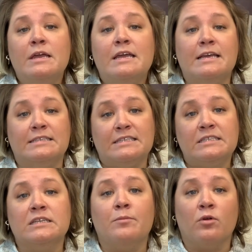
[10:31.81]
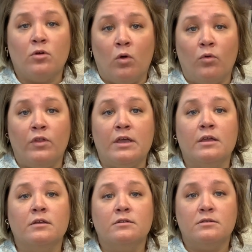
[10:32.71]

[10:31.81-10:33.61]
is a summer-only